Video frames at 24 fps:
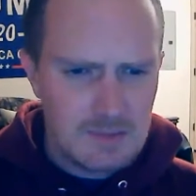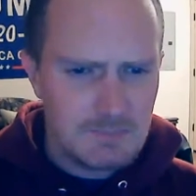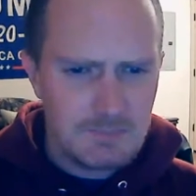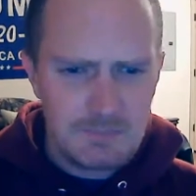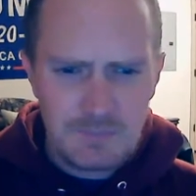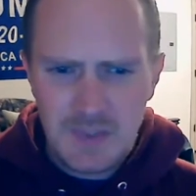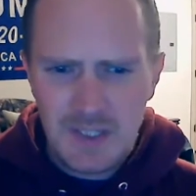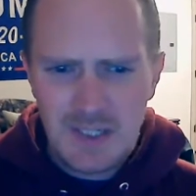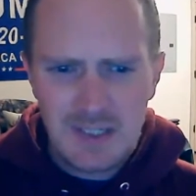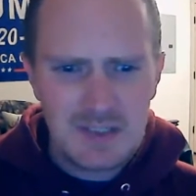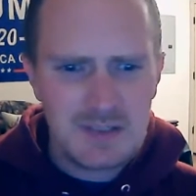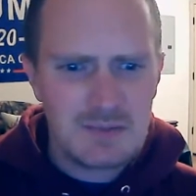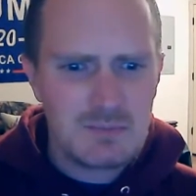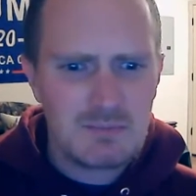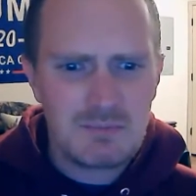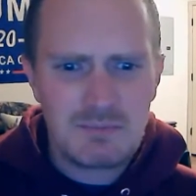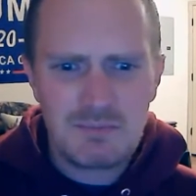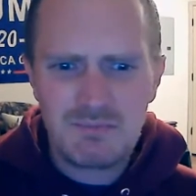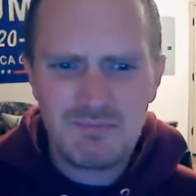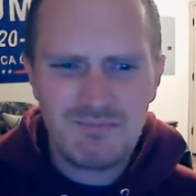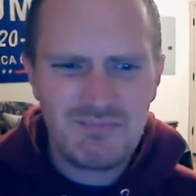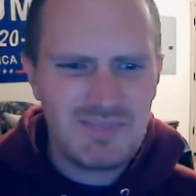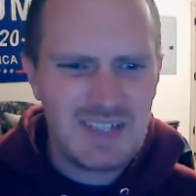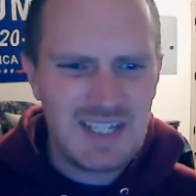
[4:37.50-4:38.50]
had
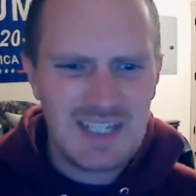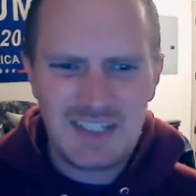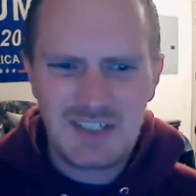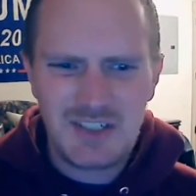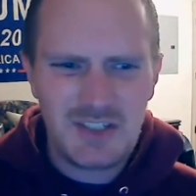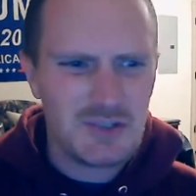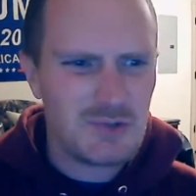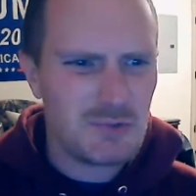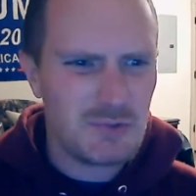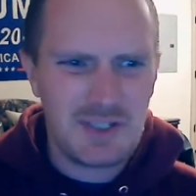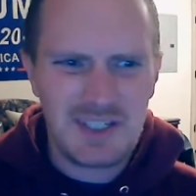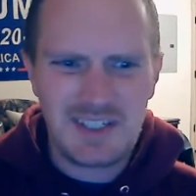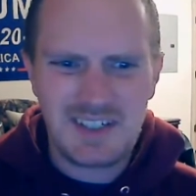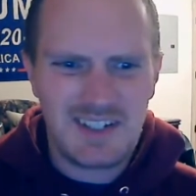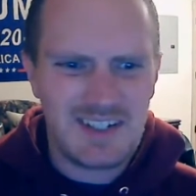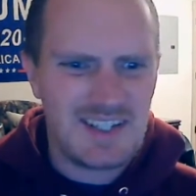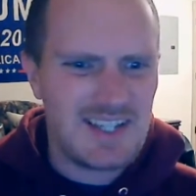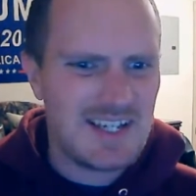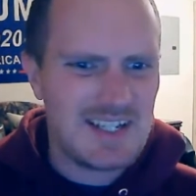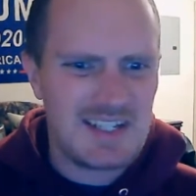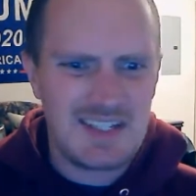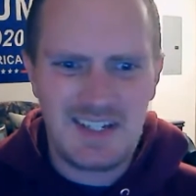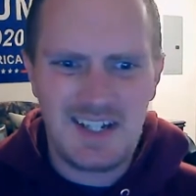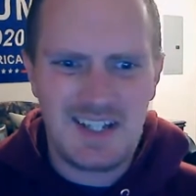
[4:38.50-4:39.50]
just recently
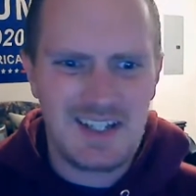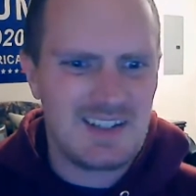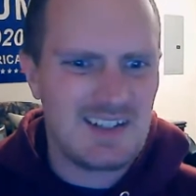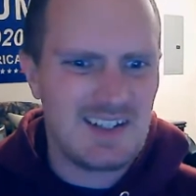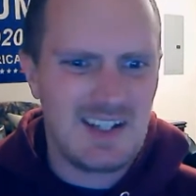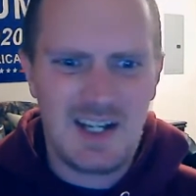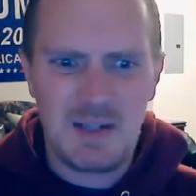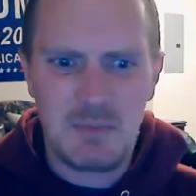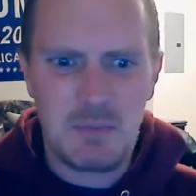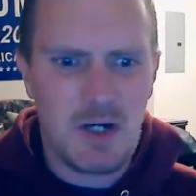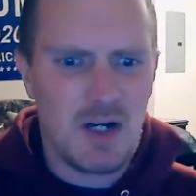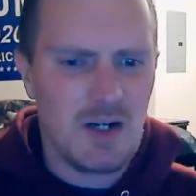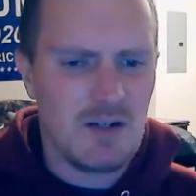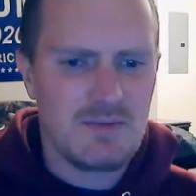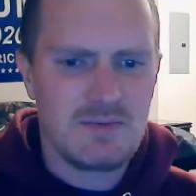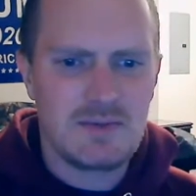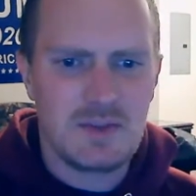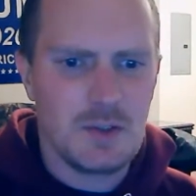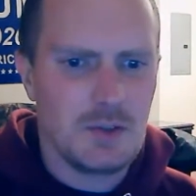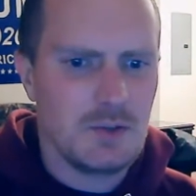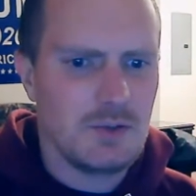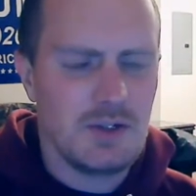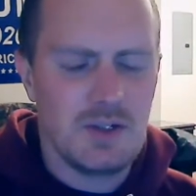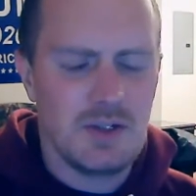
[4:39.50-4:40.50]
had to take time off
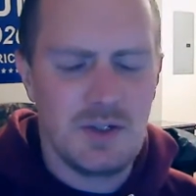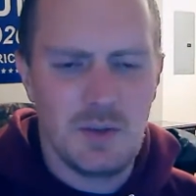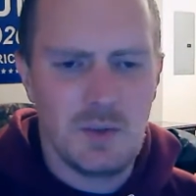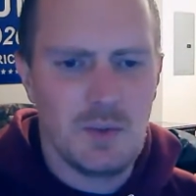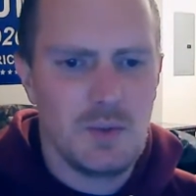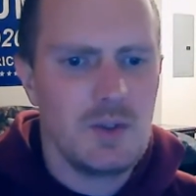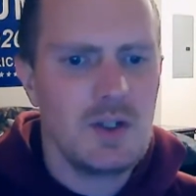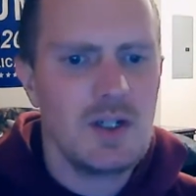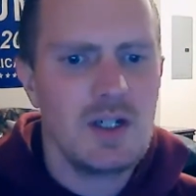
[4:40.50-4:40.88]
due to